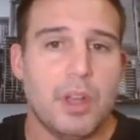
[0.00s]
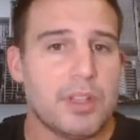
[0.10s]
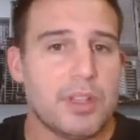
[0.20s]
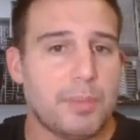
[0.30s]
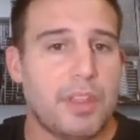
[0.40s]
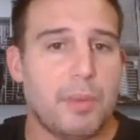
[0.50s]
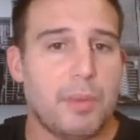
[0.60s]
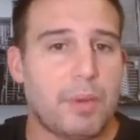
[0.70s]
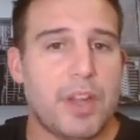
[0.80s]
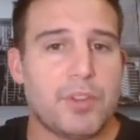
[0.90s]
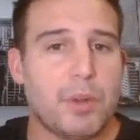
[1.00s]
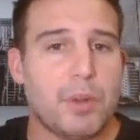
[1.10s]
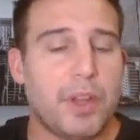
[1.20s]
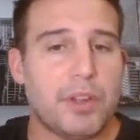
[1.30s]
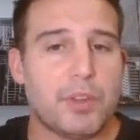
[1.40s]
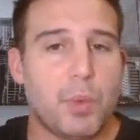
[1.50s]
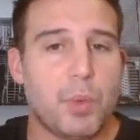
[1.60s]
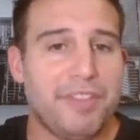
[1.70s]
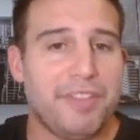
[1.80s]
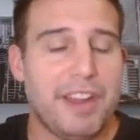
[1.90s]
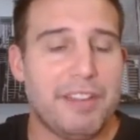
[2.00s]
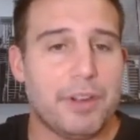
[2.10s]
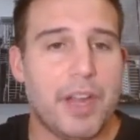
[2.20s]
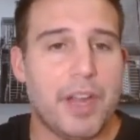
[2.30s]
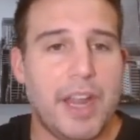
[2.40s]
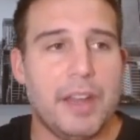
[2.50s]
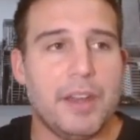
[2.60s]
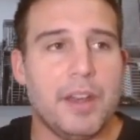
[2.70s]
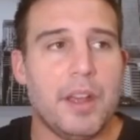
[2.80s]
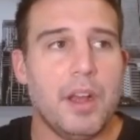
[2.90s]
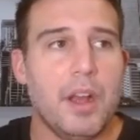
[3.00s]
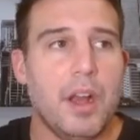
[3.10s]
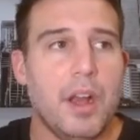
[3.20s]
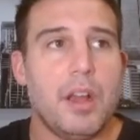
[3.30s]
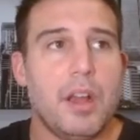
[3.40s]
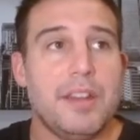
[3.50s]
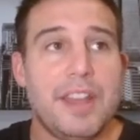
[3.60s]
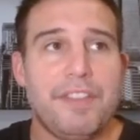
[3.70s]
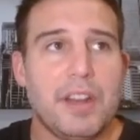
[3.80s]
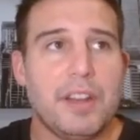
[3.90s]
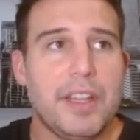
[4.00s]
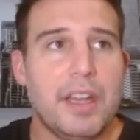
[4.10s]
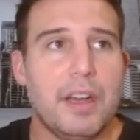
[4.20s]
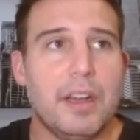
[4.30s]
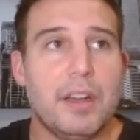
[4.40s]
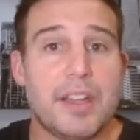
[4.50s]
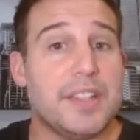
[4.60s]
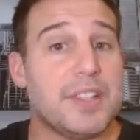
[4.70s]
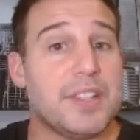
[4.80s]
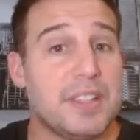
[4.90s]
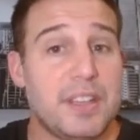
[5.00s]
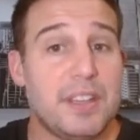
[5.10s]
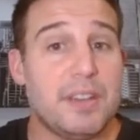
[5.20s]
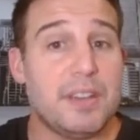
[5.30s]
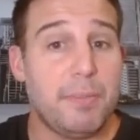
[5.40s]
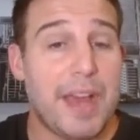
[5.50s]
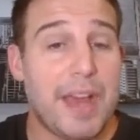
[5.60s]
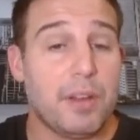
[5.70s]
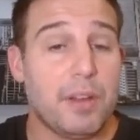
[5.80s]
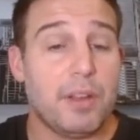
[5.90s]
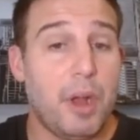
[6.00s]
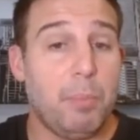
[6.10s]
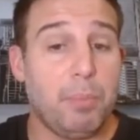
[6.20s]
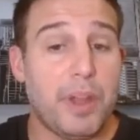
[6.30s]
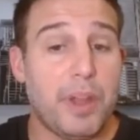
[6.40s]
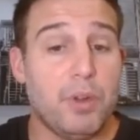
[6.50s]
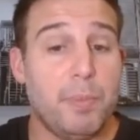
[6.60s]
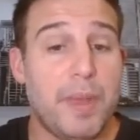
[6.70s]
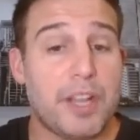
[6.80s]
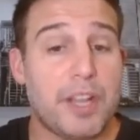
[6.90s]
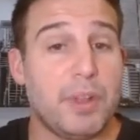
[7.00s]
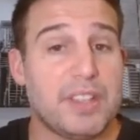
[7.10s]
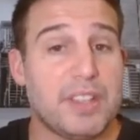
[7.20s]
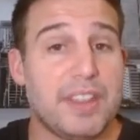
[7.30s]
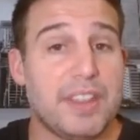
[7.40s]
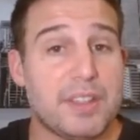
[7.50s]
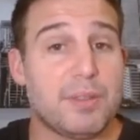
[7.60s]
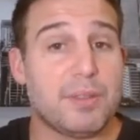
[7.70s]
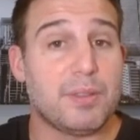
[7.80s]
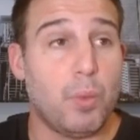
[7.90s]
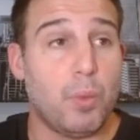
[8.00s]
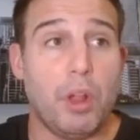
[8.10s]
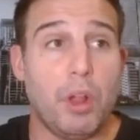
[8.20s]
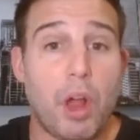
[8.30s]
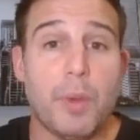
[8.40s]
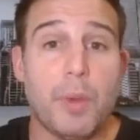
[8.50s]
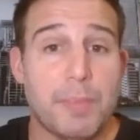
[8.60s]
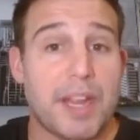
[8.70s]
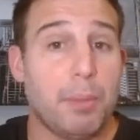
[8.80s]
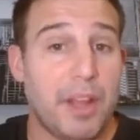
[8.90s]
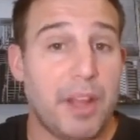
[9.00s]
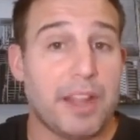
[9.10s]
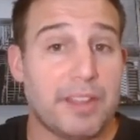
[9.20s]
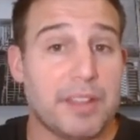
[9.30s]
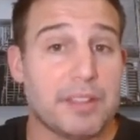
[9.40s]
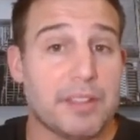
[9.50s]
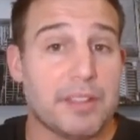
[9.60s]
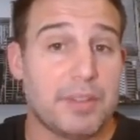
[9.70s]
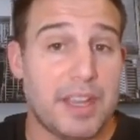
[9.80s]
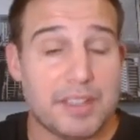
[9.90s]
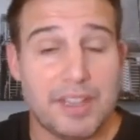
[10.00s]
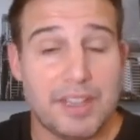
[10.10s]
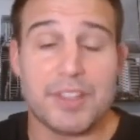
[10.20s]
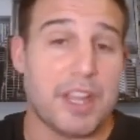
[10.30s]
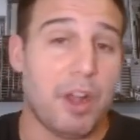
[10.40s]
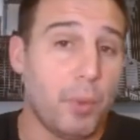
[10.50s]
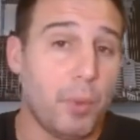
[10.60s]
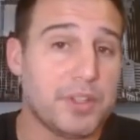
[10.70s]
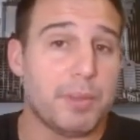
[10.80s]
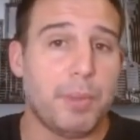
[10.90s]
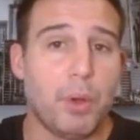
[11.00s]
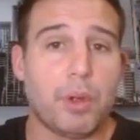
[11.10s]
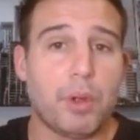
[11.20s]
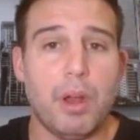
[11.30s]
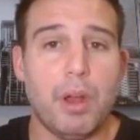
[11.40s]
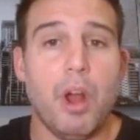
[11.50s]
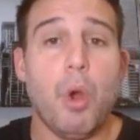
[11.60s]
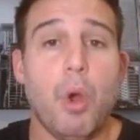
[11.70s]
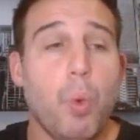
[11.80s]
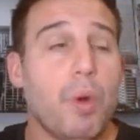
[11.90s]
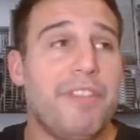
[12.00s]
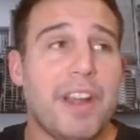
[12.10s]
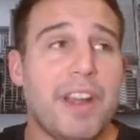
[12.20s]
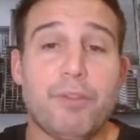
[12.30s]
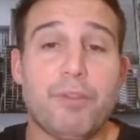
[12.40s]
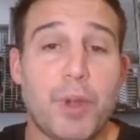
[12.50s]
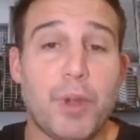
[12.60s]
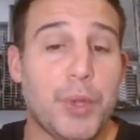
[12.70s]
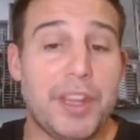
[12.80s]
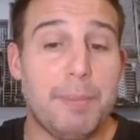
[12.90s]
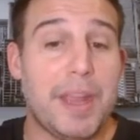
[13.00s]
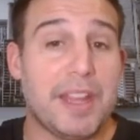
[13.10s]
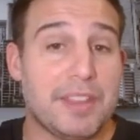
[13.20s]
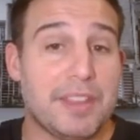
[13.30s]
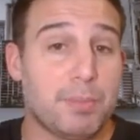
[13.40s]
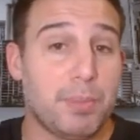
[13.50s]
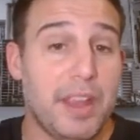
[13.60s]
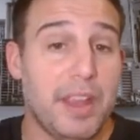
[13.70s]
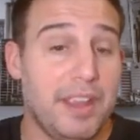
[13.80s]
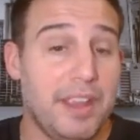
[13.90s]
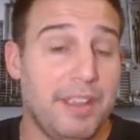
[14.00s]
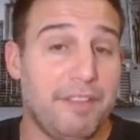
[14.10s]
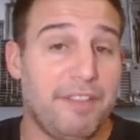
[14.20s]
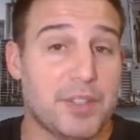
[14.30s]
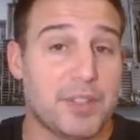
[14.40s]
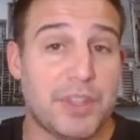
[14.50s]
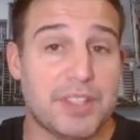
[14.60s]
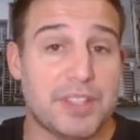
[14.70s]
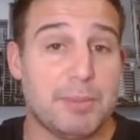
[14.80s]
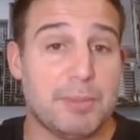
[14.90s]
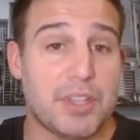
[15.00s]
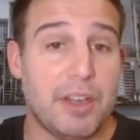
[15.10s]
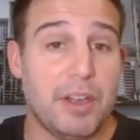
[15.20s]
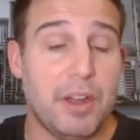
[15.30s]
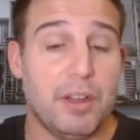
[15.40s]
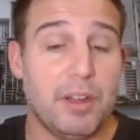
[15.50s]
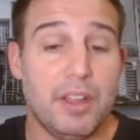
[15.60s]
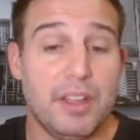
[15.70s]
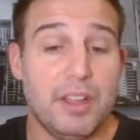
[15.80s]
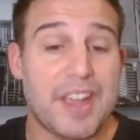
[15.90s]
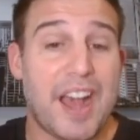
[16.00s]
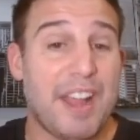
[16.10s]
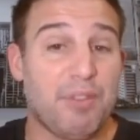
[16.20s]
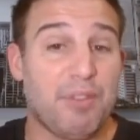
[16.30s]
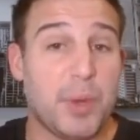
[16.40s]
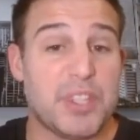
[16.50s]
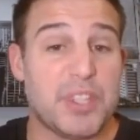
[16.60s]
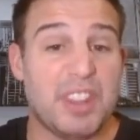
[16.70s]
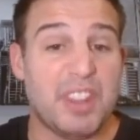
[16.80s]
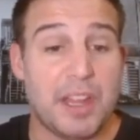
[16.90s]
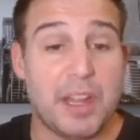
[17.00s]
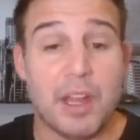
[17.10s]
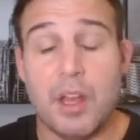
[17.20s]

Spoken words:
Something that recreational players will favor, and definitely a consistent pattern. A player who makes plays like this will always make a play like this. I would say it's tough to say always in poker, but will very frequently make this play if faced with the same scenario. It's a high frequency thing.